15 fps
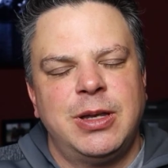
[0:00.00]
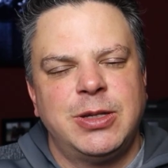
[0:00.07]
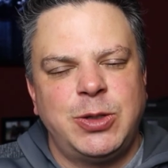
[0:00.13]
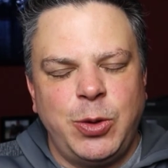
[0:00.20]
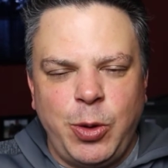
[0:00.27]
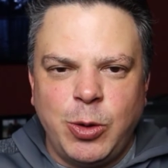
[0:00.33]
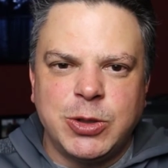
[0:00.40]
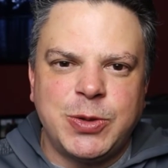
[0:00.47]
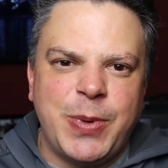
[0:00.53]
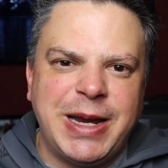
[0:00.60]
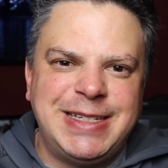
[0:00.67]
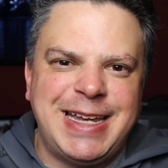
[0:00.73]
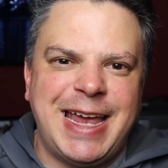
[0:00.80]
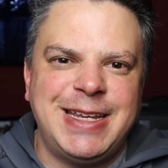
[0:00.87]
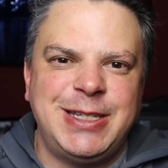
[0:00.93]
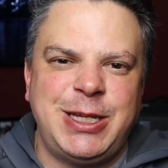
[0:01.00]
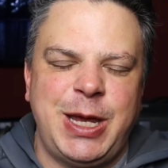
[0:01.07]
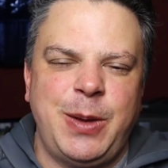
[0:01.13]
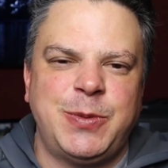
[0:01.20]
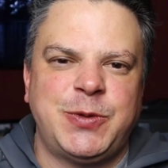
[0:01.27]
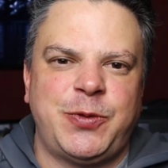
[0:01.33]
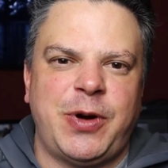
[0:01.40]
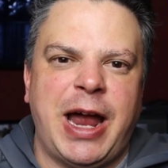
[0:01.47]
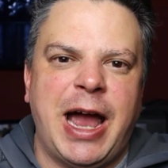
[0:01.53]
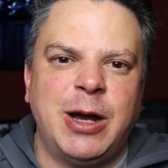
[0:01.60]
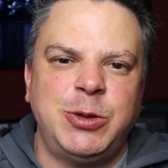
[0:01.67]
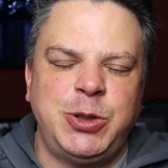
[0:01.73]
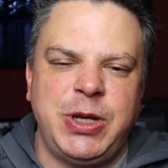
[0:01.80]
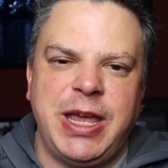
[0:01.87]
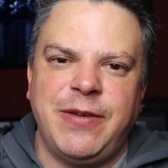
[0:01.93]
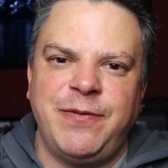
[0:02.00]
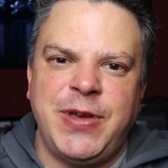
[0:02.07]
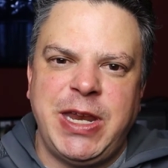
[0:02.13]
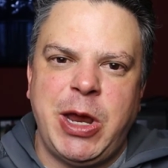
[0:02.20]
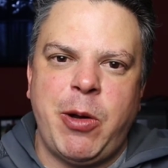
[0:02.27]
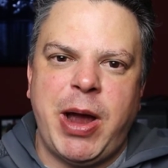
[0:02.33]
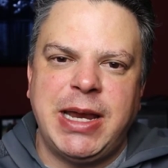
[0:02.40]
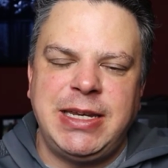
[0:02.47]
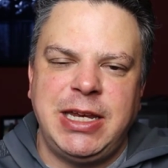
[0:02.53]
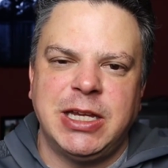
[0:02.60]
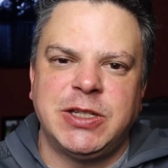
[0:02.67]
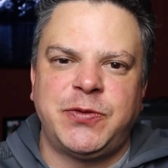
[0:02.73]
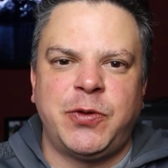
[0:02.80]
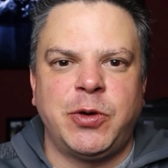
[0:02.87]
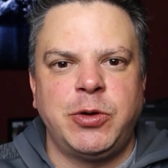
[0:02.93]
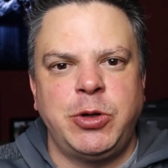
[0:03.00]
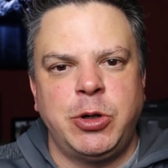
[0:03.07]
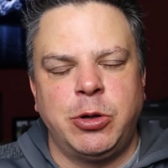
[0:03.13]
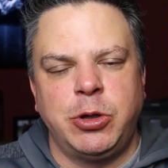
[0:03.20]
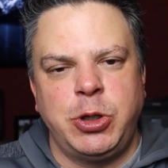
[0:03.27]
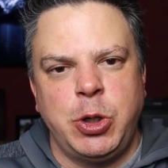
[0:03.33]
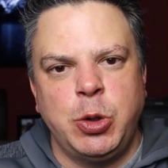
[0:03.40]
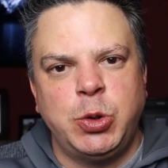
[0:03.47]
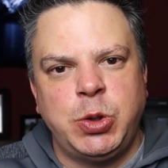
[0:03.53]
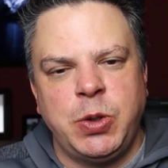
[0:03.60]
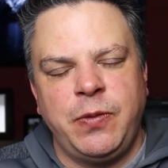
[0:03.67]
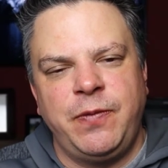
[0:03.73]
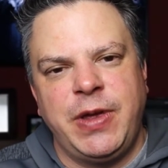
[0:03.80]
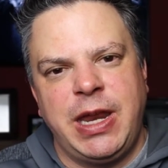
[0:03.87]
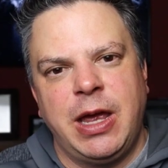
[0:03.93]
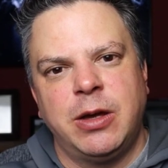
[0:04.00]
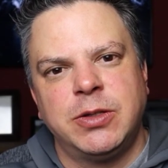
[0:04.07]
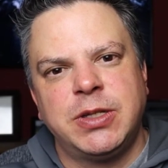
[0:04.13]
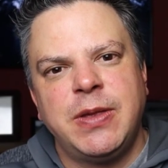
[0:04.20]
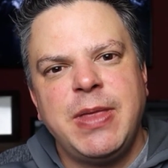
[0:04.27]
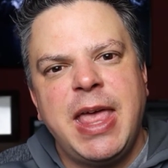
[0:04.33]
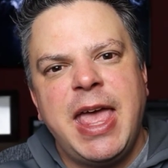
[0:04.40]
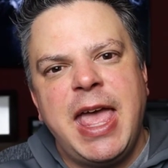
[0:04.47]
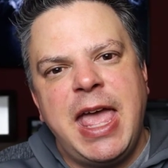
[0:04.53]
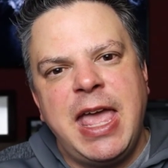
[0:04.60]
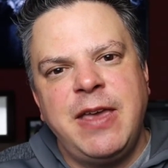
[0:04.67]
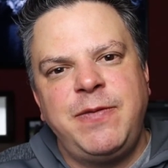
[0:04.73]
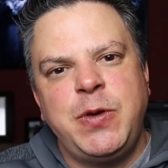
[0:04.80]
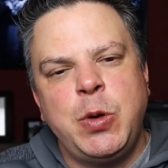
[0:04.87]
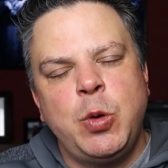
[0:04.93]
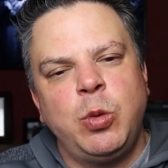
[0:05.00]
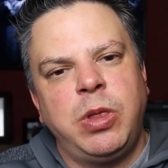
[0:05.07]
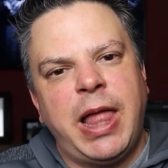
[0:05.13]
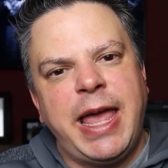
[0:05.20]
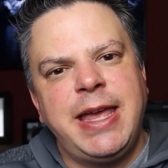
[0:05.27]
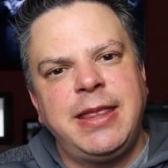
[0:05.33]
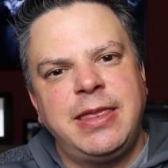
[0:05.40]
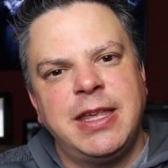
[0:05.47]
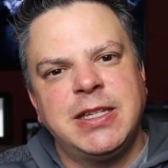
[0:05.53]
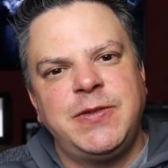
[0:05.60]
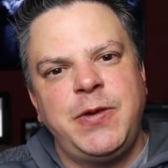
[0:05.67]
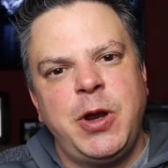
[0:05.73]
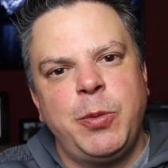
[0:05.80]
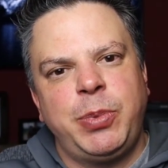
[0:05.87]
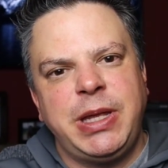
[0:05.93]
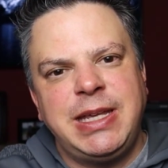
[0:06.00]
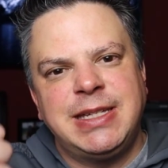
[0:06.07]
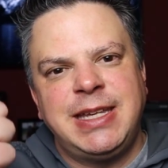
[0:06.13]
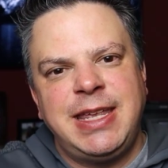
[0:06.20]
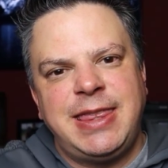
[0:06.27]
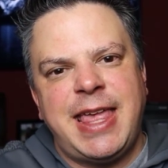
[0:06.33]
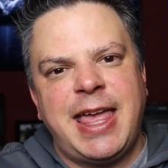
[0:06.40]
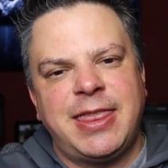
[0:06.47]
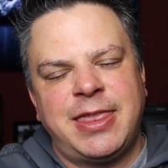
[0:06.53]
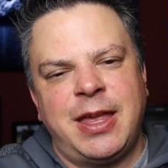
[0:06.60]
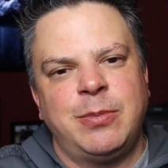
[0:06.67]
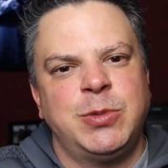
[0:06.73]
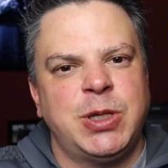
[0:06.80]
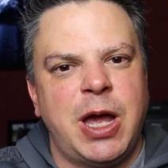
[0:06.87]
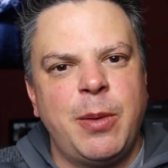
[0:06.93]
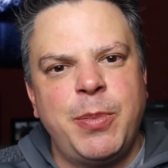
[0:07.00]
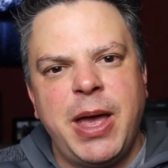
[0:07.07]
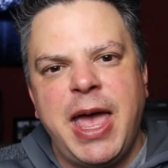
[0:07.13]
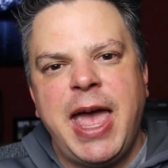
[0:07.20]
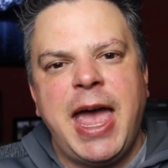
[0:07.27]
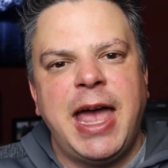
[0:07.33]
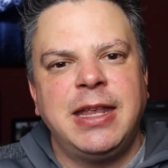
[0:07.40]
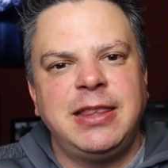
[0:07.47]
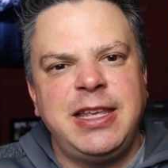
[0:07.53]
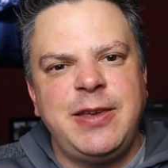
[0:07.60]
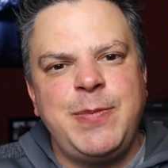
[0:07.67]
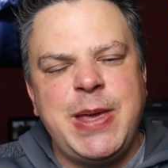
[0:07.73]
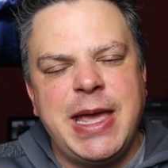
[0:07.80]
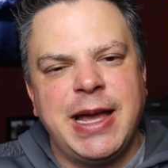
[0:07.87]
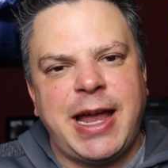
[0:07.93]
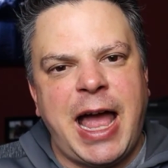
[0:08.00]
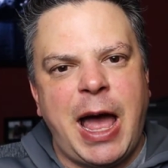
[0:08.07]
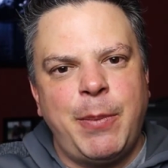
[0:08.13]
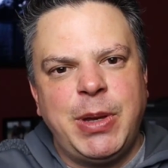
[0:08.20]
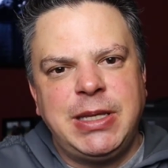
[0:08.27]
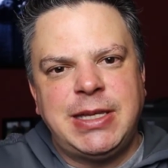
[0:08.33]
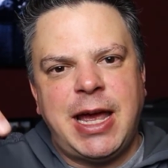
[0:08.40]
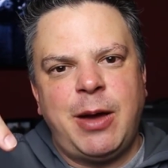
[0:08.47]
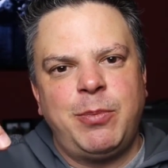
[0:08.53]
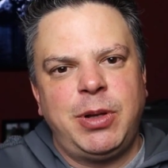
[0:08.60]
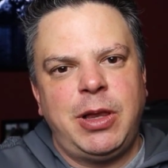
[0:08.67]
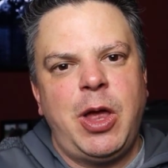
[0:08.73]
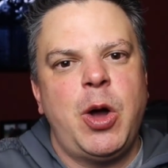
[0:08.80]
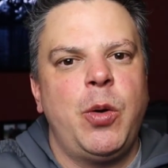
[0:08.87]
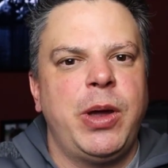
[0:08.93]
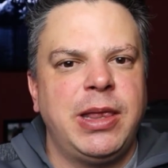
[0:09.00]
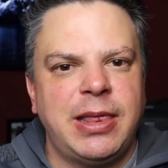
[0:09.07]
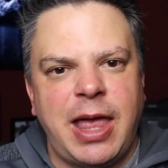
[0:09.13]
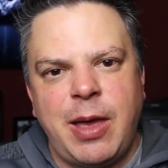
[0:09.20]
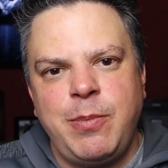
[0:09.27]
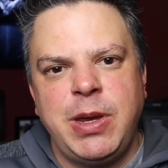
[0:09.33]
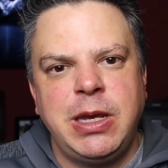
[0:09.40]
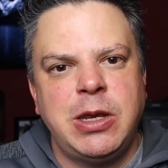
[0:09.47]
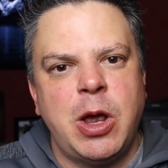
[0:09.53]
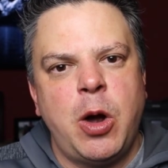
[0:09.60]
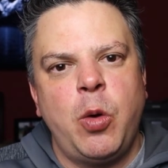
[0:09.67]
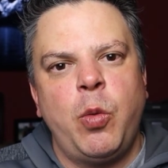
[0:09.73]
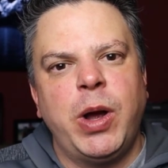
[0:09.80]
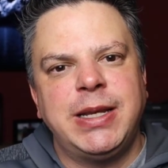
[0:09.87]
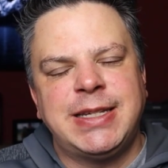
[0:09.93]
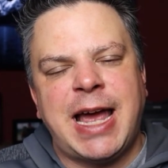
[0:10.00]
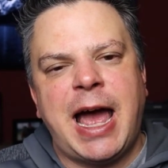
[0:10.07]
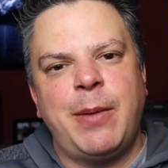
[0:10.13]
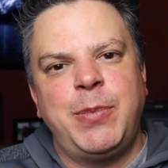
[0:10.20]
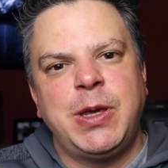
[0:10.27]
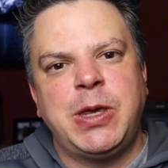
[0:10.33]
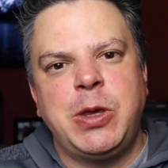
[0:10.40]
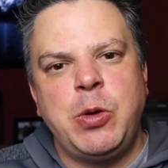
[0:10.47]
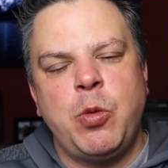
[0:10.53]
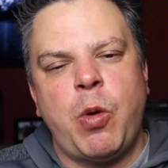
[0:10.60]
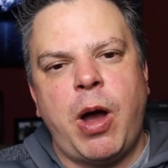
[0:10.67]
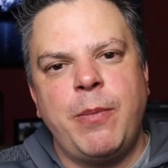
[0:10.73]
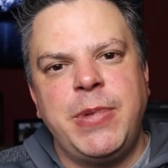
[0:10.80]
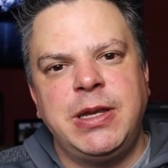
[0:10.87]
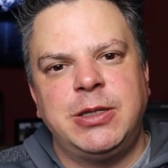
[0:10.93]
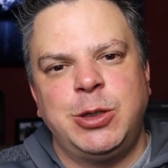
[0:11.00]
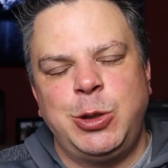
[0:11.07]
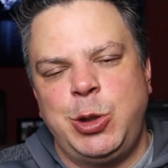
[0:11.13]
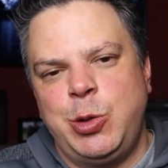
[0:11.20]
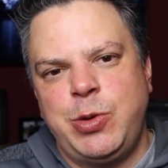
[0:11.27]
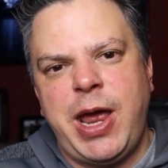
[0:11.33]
So those are my 10 tips for how to get video ideas for your YouTube videos. If you like this video, please hit that thumbs up and leave me a comment down below and let me know what topic you want me to do